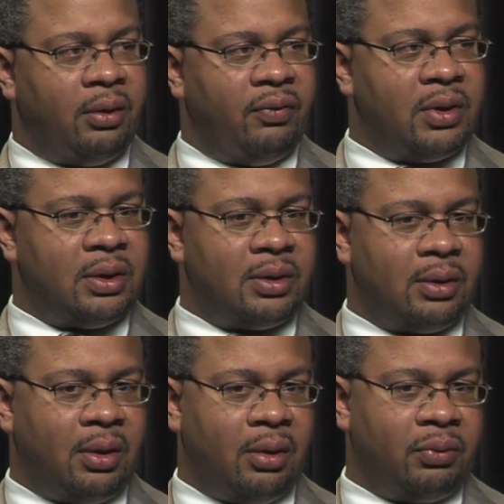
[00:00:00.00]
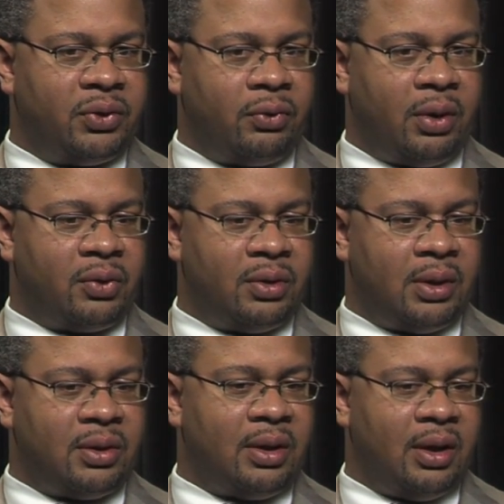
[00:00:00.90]
The visits are structured
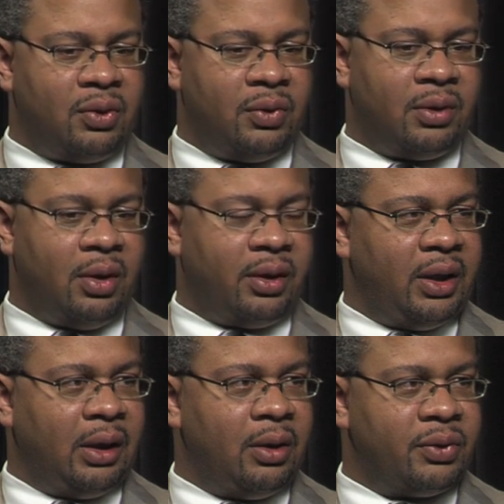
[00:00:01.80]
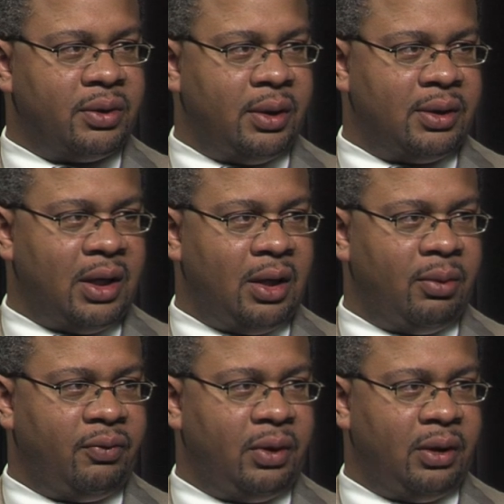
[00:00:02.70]
such that as you start getting closer to the time
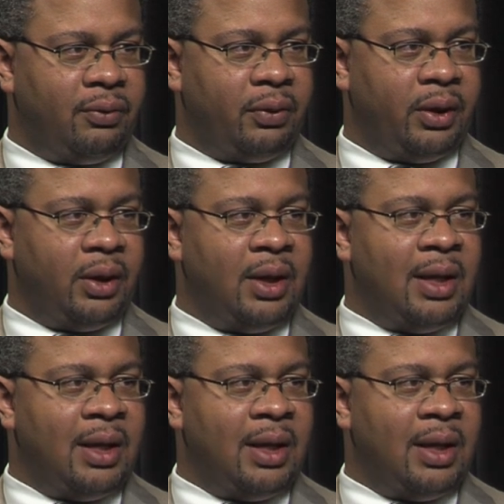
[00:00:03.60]
of delivery,